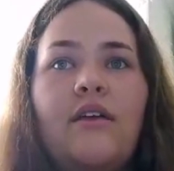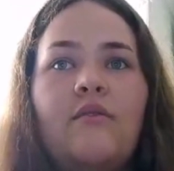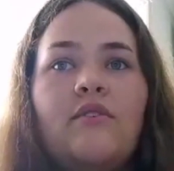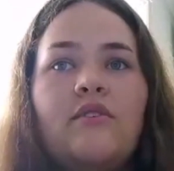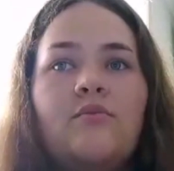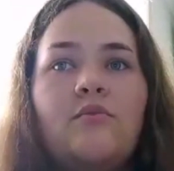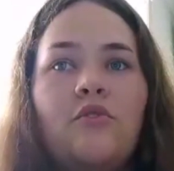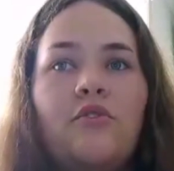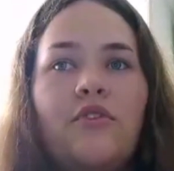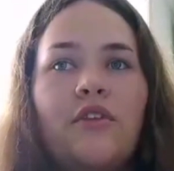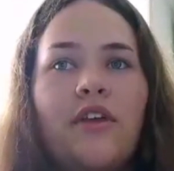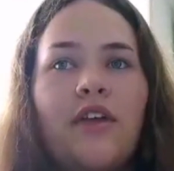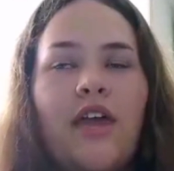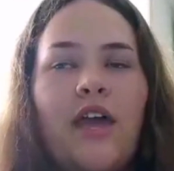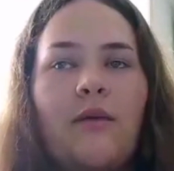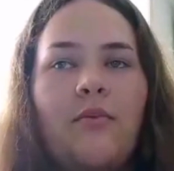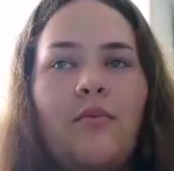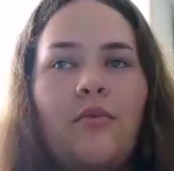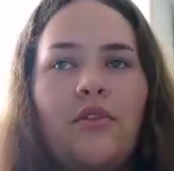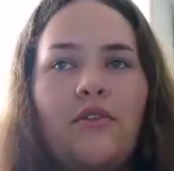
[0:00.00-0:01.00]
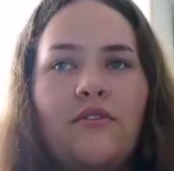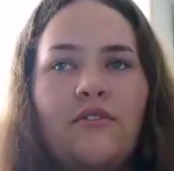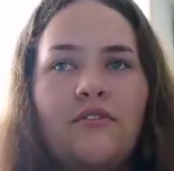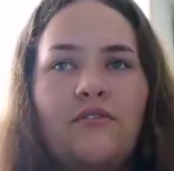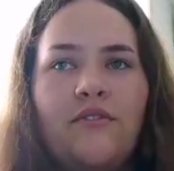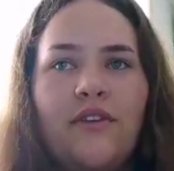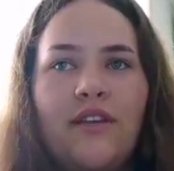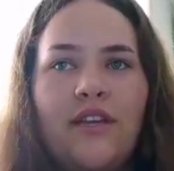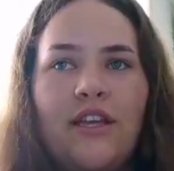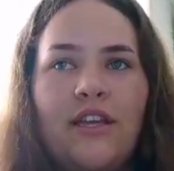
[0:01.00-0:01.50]
he was more than capable of
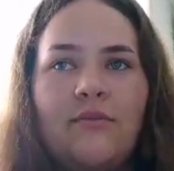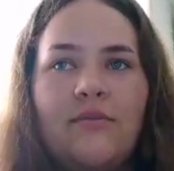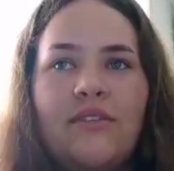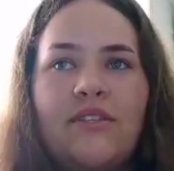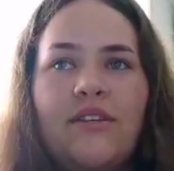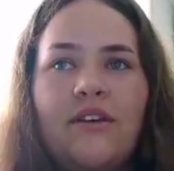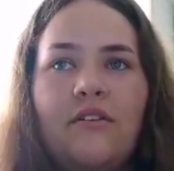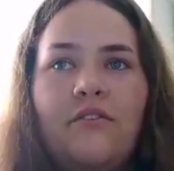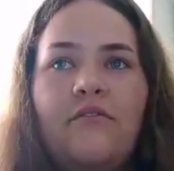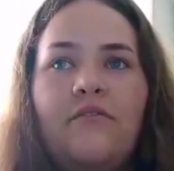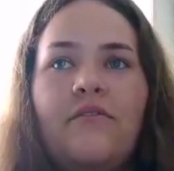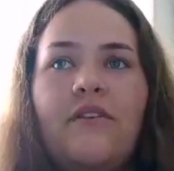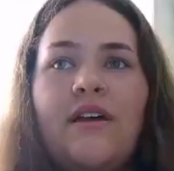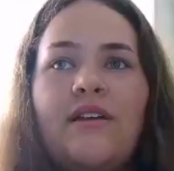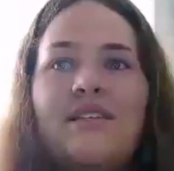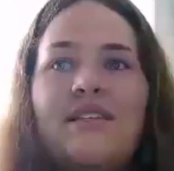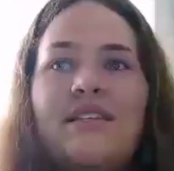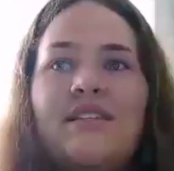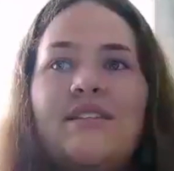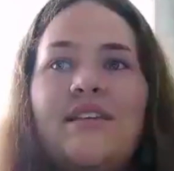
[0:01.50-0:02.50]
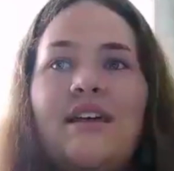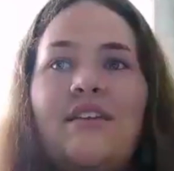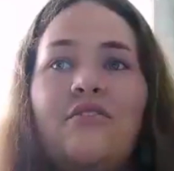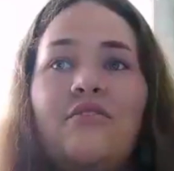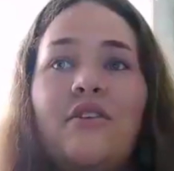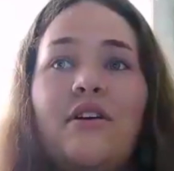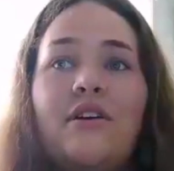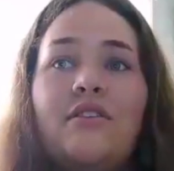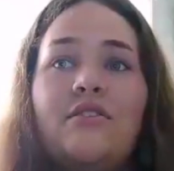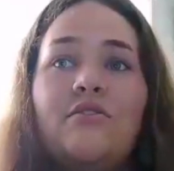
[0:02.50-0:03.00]
defending himself as he
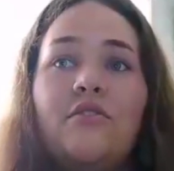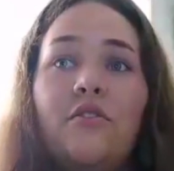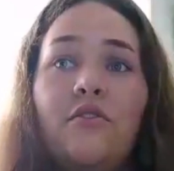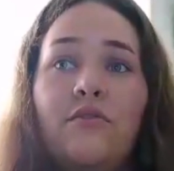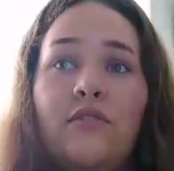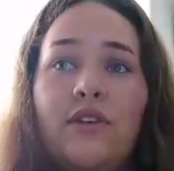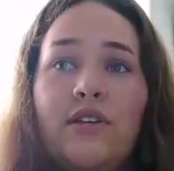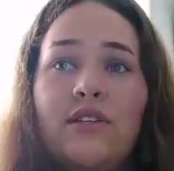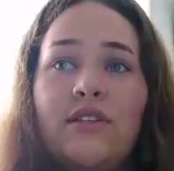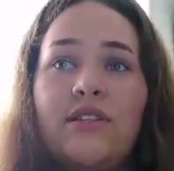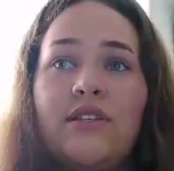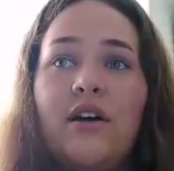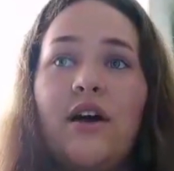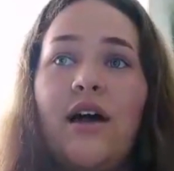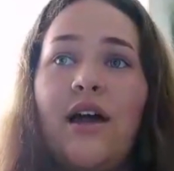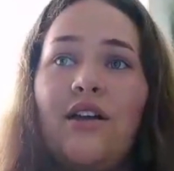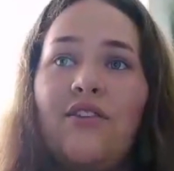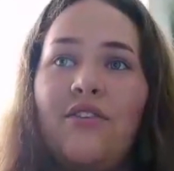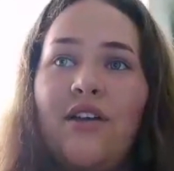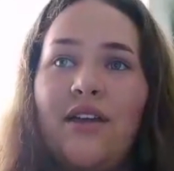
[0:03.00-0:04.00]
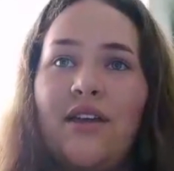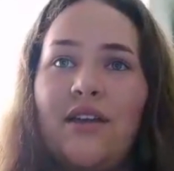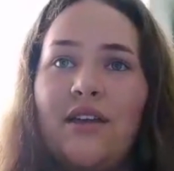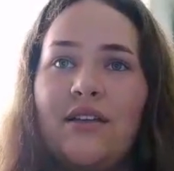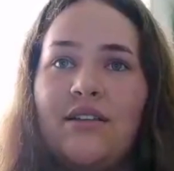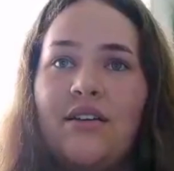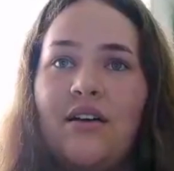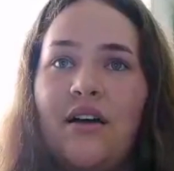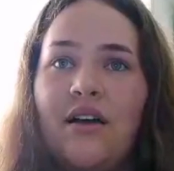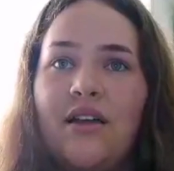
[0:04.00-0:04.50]
satirized obvious
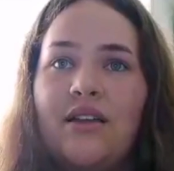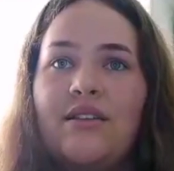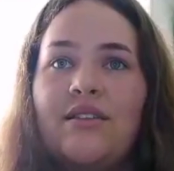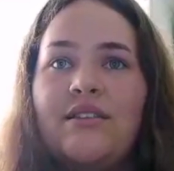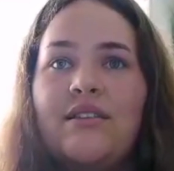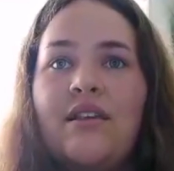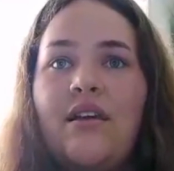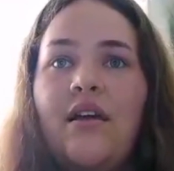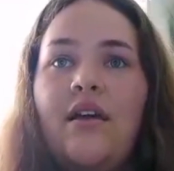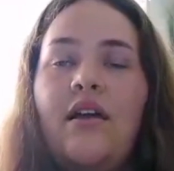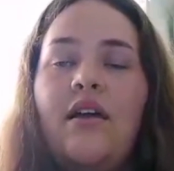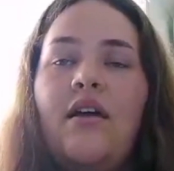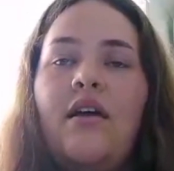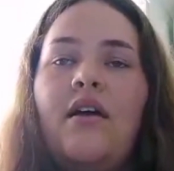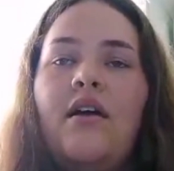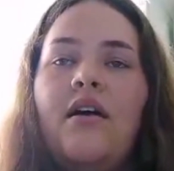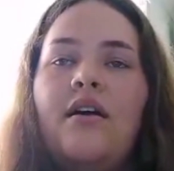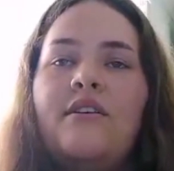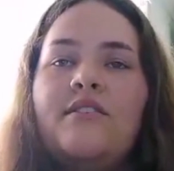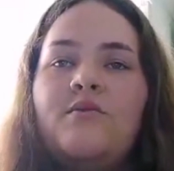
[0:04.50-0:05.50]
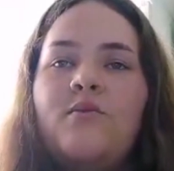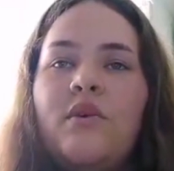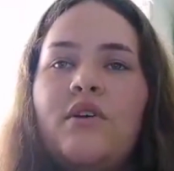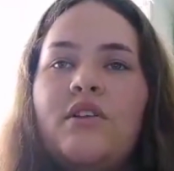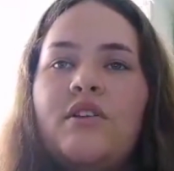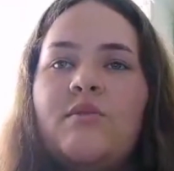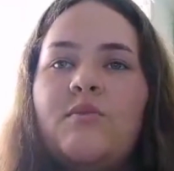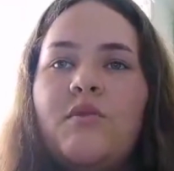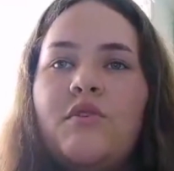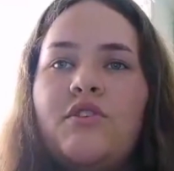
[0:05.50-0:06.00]
high-ranking targets, as
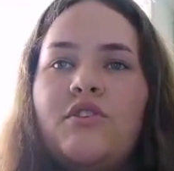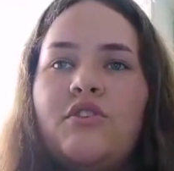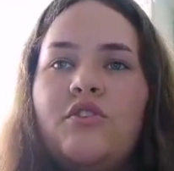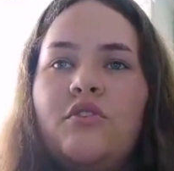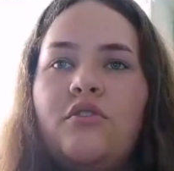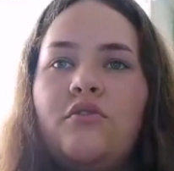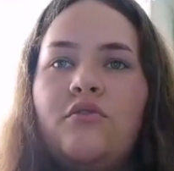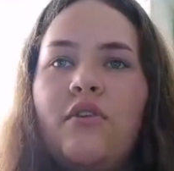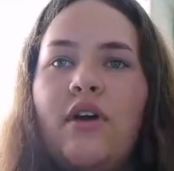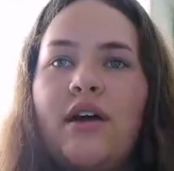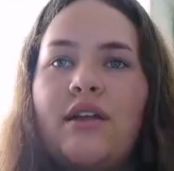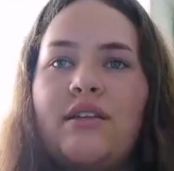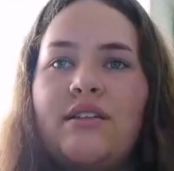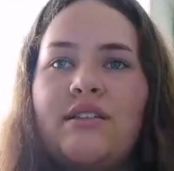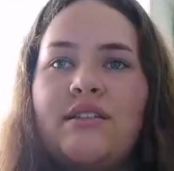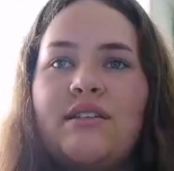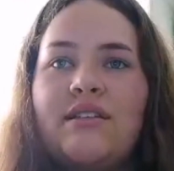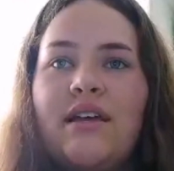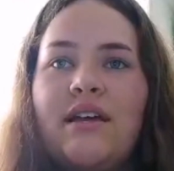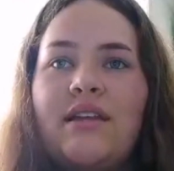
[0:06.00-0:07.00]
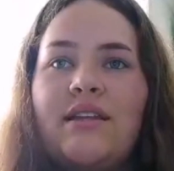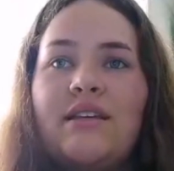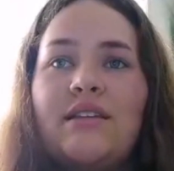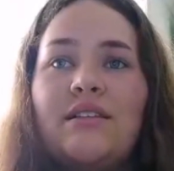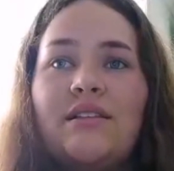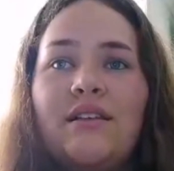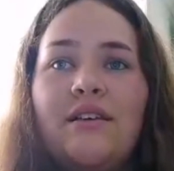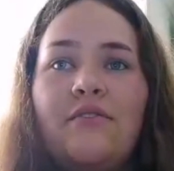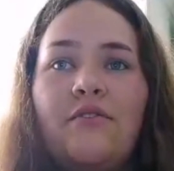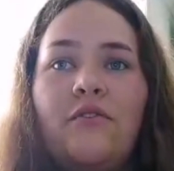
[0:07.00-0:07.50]
well as pursue the writers at
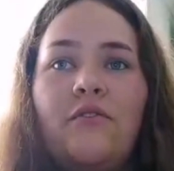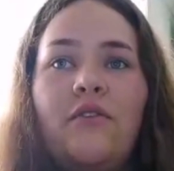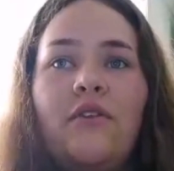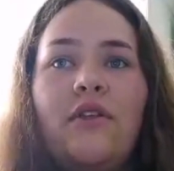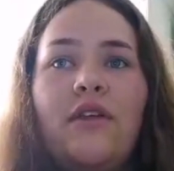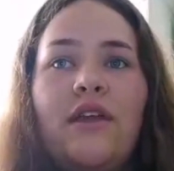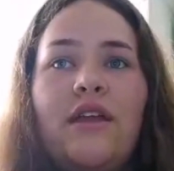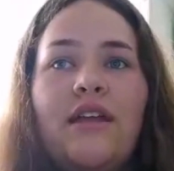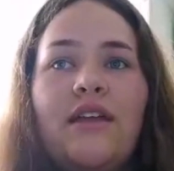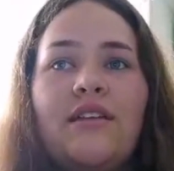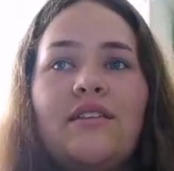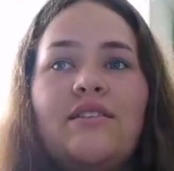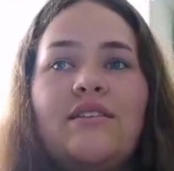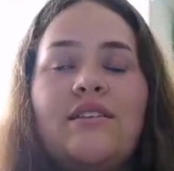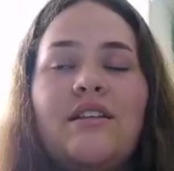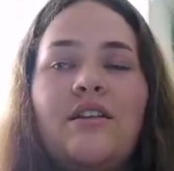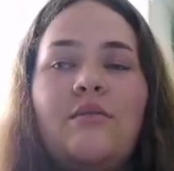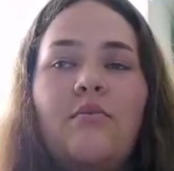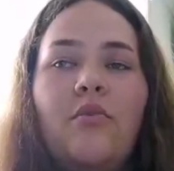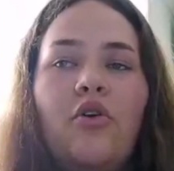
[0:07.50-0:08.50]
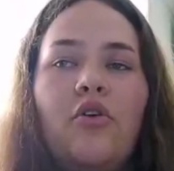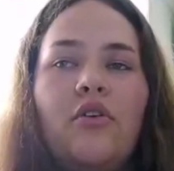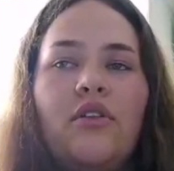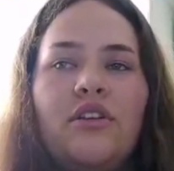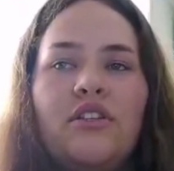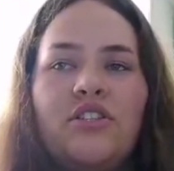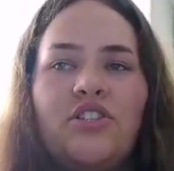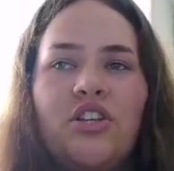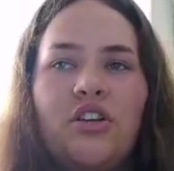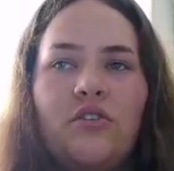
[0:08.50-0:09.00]
his level he considered
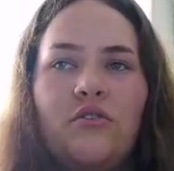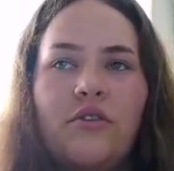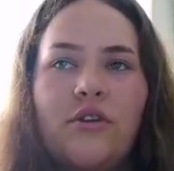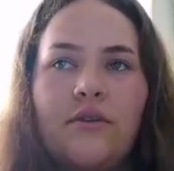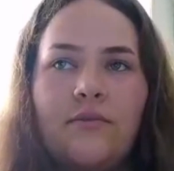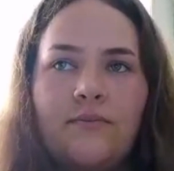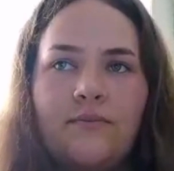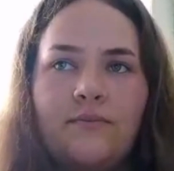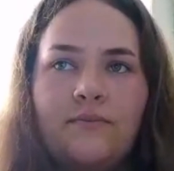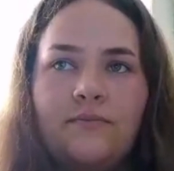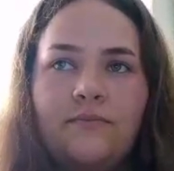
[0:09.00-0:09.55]
morally degenerate.